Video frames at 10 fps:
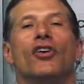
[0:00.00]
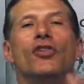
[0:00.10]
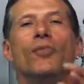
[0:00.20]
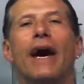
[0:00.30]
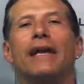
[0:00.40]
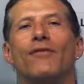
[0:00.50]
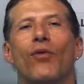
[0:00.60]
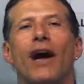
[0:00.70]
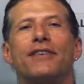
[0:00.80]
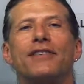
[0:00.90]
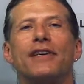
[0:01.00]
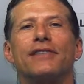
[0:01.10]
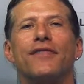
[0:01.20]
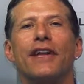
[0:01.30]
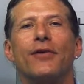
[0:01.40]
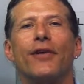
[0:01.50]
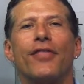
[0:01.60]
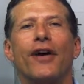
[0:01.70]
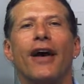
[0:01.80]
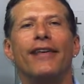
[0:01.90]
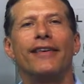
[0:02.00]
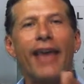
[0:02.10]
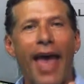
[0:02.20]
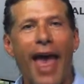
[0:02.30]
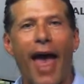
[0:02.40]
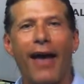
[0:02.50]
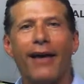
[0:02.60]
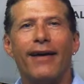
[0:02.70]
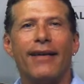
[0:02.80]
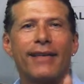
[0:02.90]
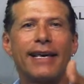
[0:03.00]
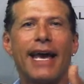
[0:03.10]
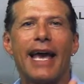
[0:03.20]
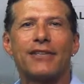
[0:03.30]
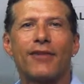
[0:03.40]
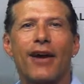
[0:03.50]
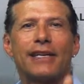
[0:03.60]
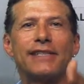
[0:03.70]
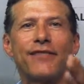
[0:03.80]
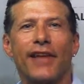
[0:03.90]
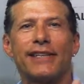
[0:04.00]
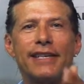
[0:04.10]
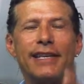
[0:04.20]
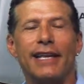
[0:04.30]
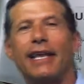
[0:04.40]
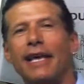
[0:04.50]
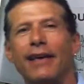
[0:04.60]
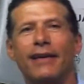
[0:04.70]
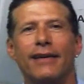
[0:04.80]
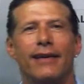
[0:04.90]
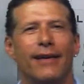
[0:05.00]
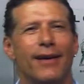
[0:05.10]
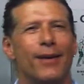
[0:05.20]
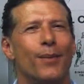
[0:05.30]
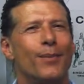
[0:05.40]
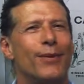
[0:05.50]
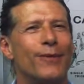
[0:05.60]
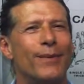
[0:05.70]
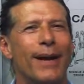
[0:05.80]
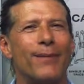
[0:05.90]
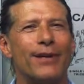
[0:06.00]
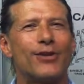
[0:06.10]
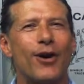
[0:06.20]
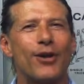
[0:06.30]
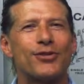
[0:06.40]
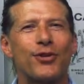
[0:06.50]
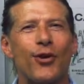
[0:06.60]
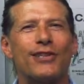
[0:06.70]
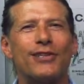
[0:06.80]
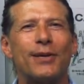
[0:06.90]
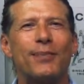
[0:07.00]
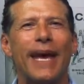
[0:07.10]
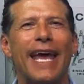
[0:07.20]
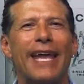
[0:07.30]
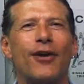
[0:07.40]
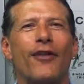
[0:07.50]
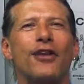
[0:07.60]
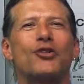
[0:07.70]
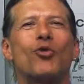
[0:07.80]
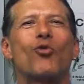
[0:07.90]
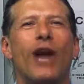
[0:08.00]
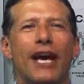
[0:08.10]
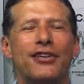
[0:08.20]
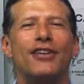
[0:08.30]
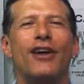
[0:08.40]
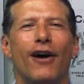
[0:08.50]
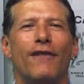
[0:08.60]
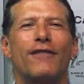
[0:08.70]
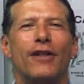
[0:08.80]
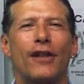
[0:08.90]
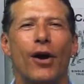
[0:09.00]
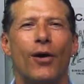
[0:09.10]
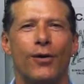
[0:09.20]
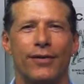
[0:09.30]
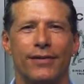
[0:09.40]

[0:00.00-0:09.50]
You might have watched this video and thought, yeah, the gastroc is flexing the knee. But remember, it's also going to depend on the direction of the load.